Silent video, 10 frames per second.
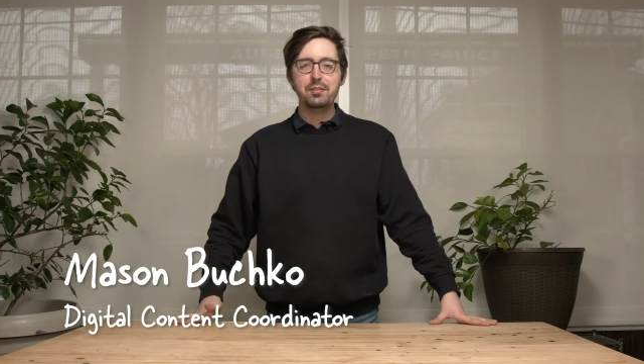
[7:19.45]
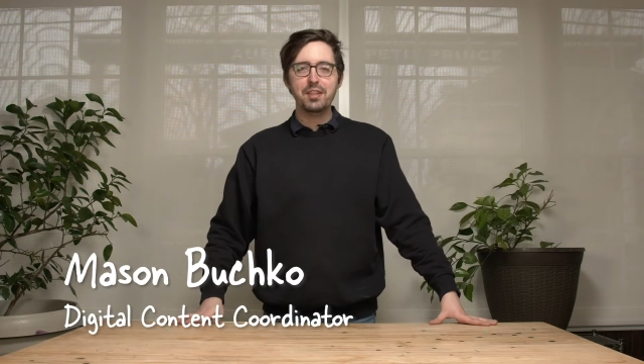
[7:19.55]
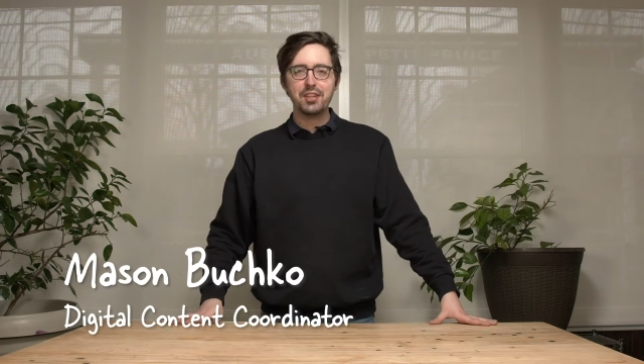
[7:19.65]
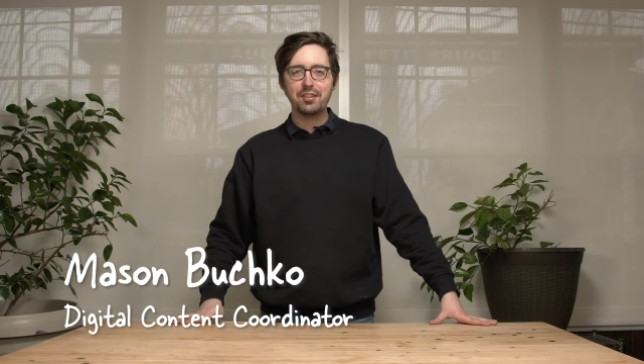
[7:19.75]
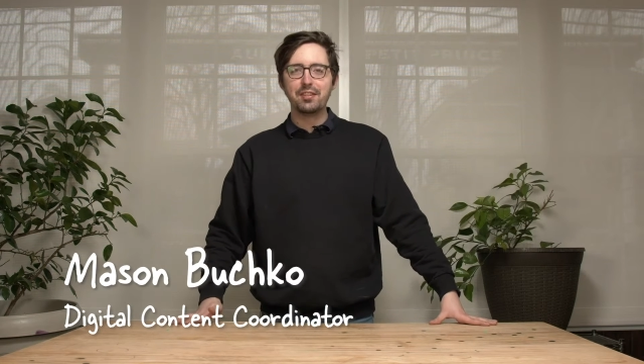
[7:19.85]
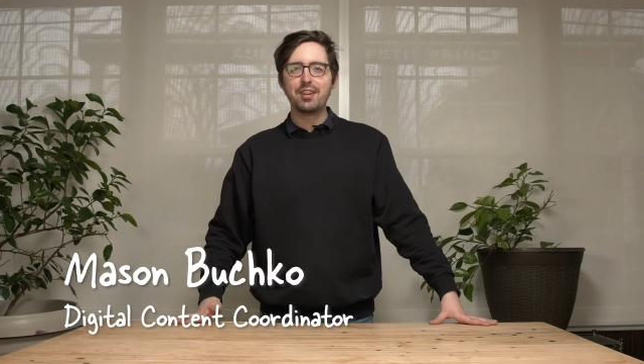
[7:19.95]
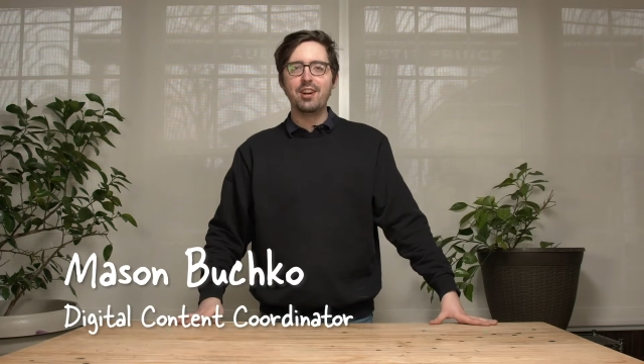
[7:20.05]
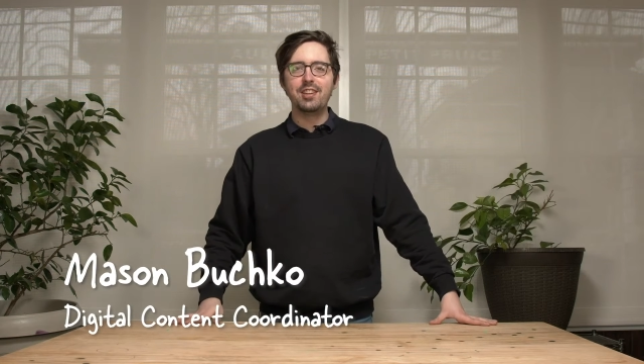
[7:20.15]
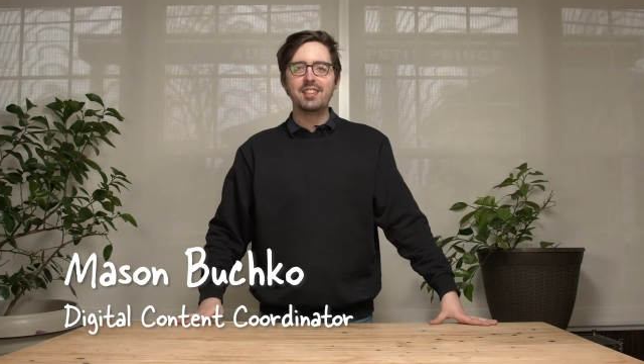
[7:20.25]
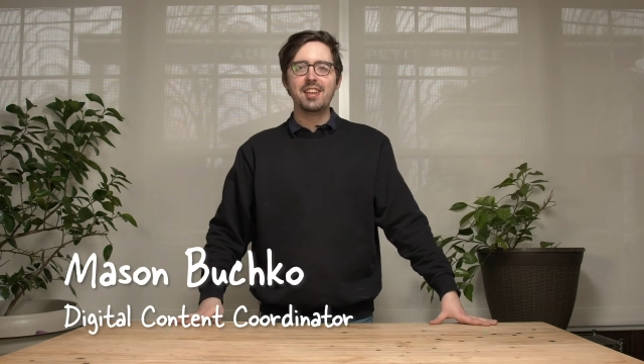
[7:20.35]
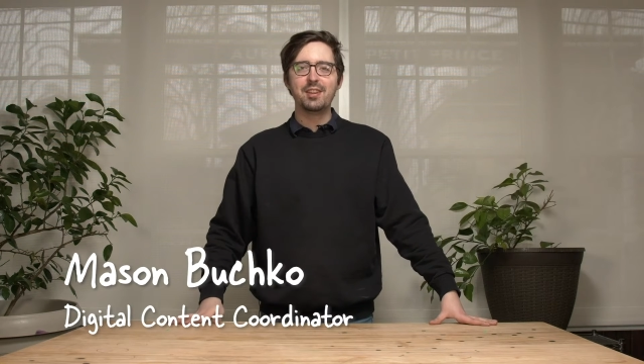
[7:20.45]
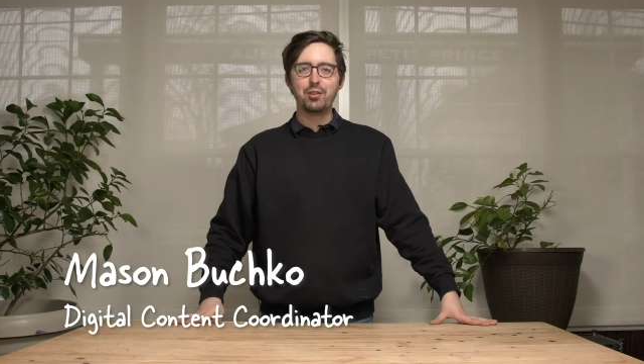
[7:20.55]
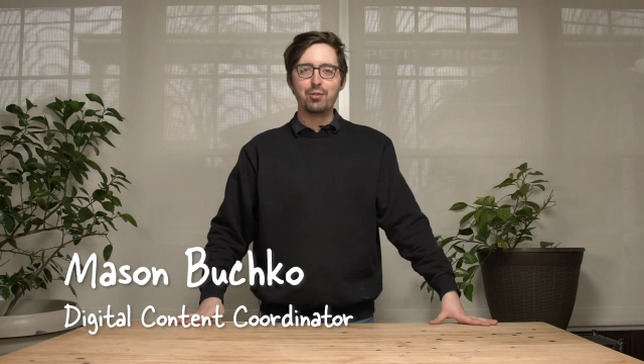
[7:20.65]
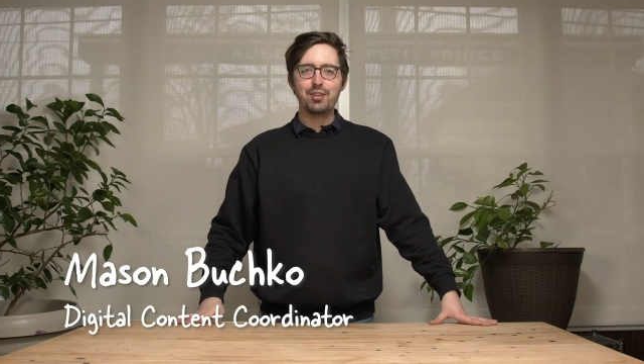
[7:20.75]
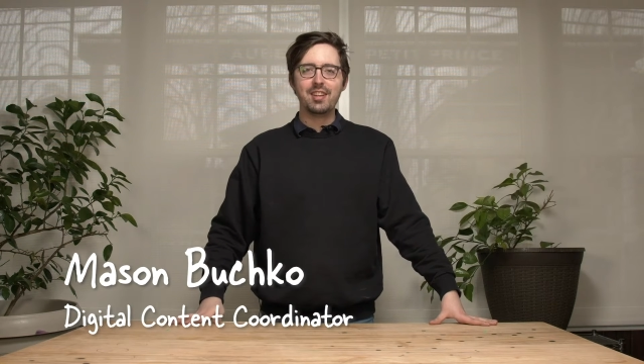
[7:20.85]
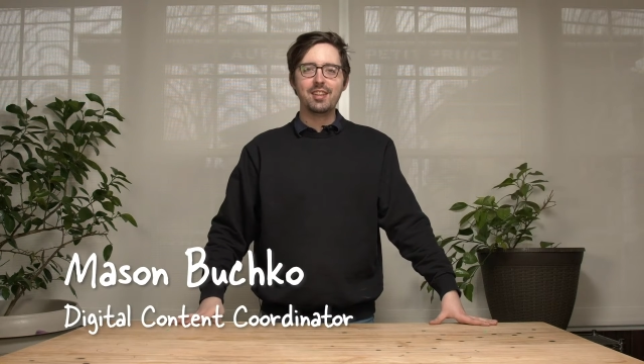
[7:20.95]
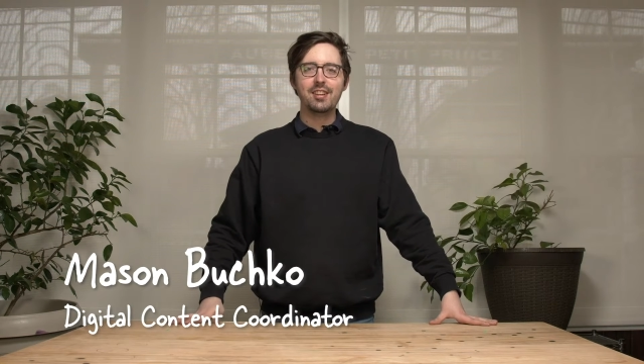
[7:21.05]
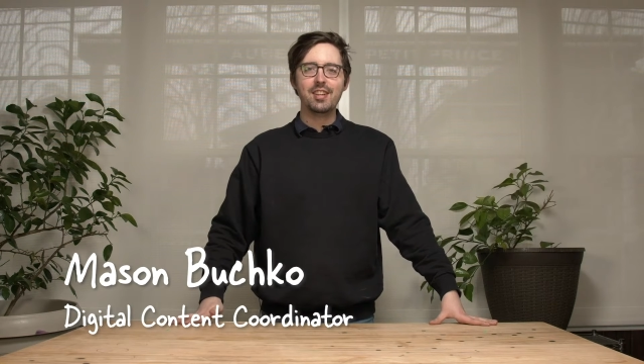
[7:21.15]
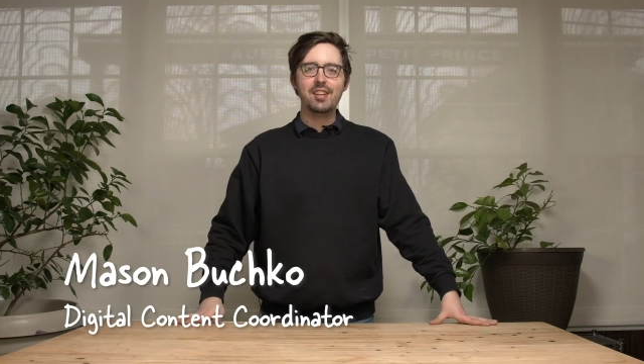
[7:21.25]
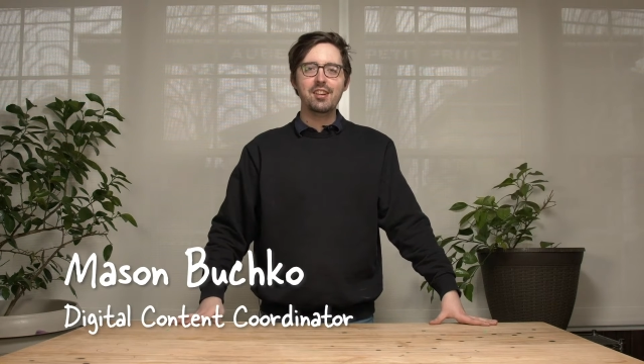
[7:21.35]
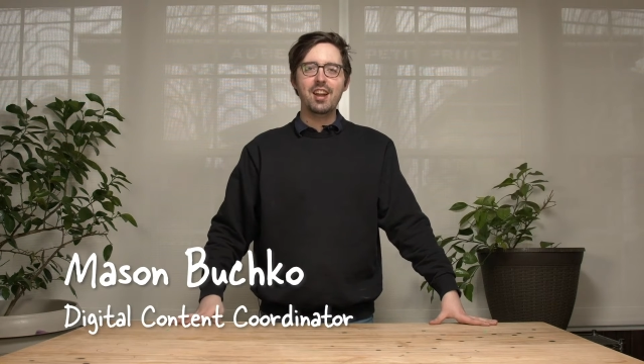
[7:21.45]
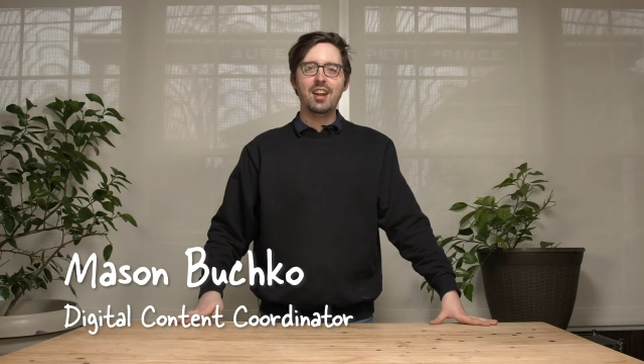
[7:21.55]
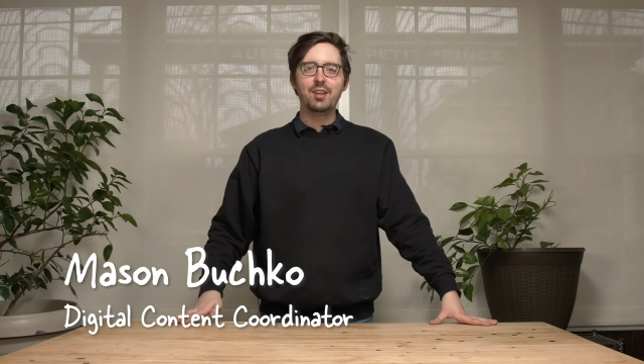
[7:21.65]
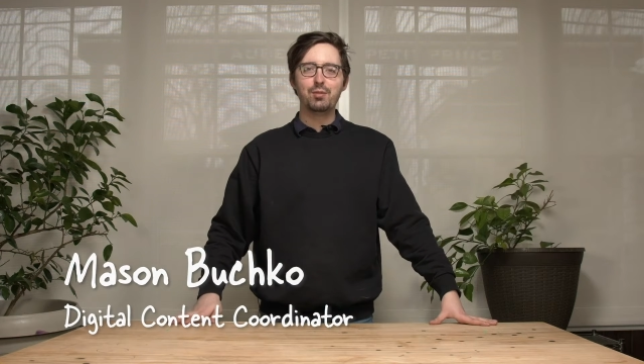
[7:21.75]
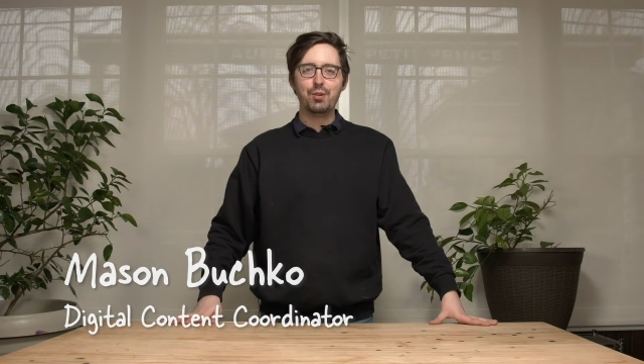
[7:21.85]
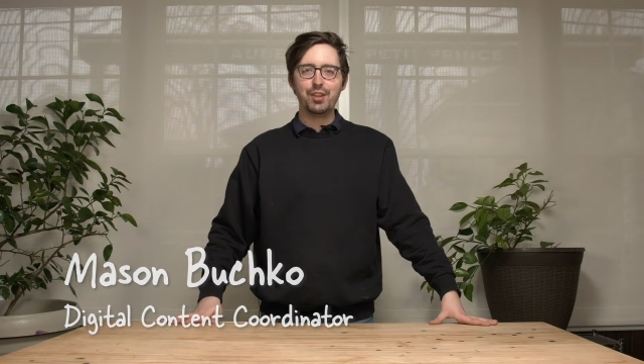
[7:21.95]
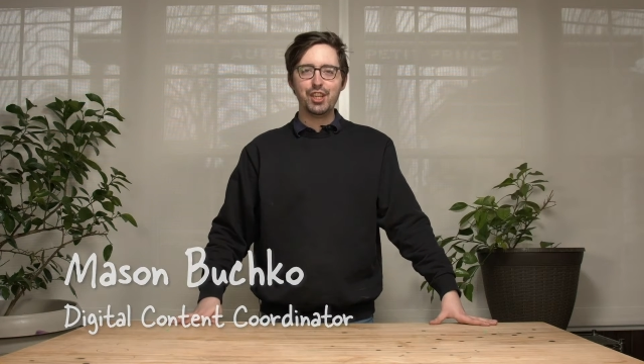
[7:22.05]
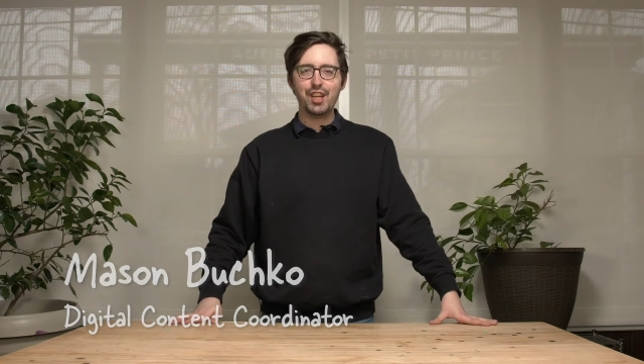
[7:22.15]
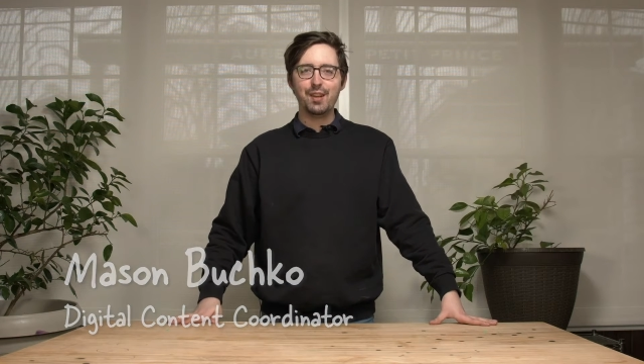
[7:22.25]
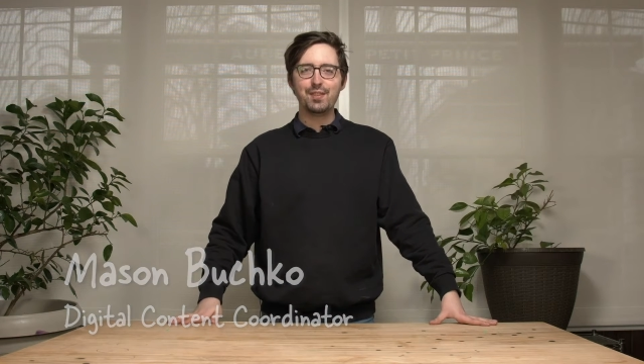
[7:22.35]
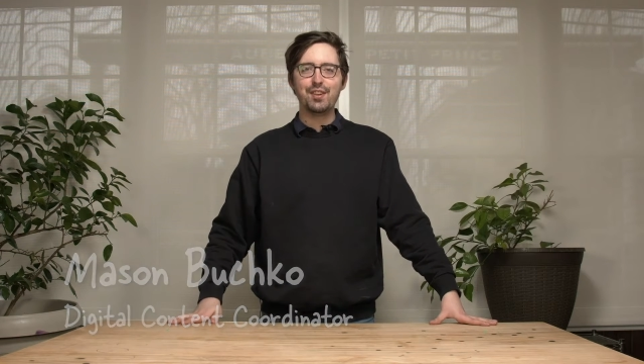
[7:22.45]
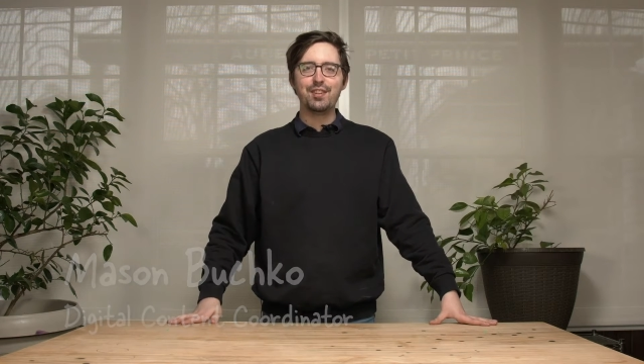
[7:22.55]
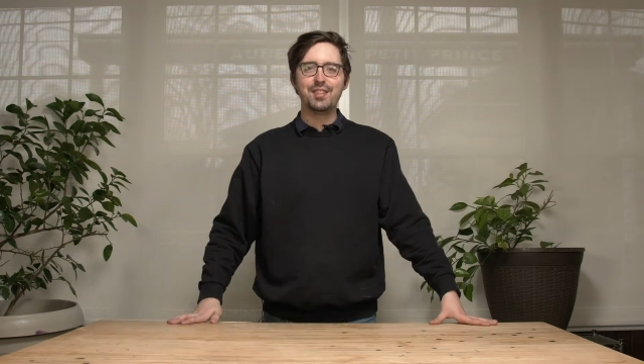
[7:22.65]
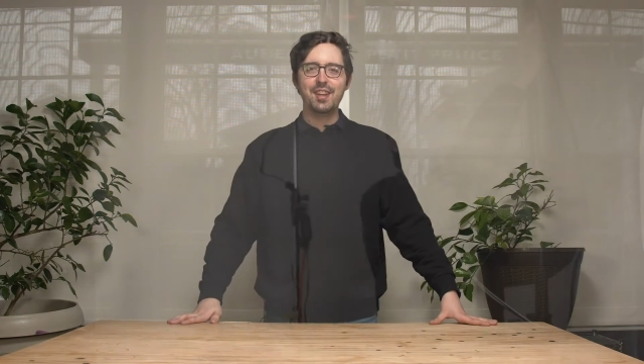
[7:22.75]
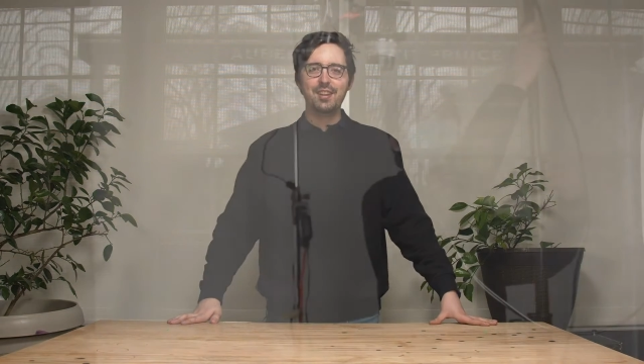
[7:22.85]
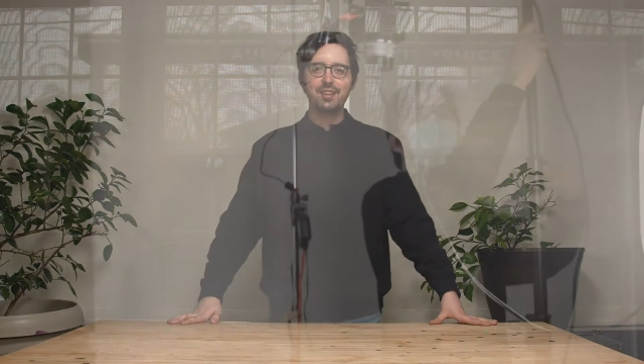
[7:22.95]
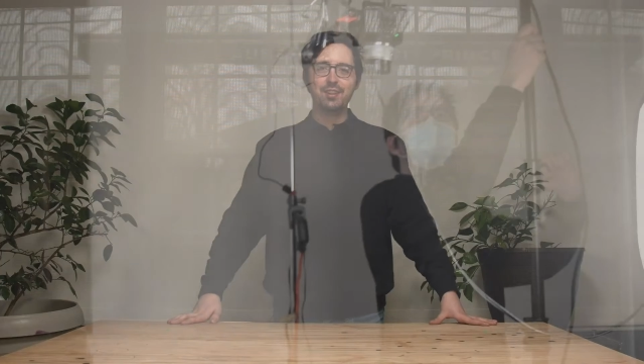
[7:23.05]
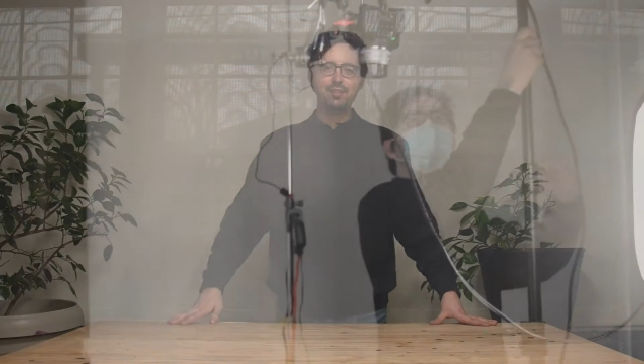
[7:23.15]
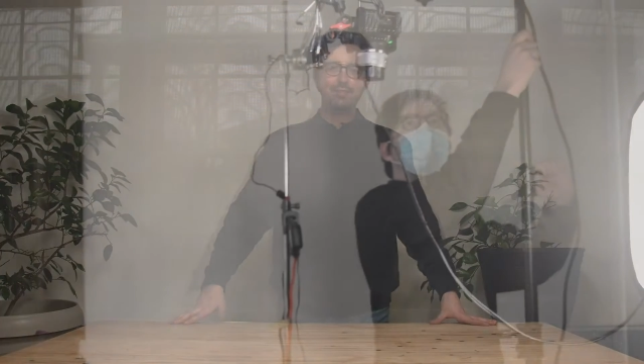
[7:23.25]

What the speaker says: digital content coordinator here at Growing Chefs Ontario.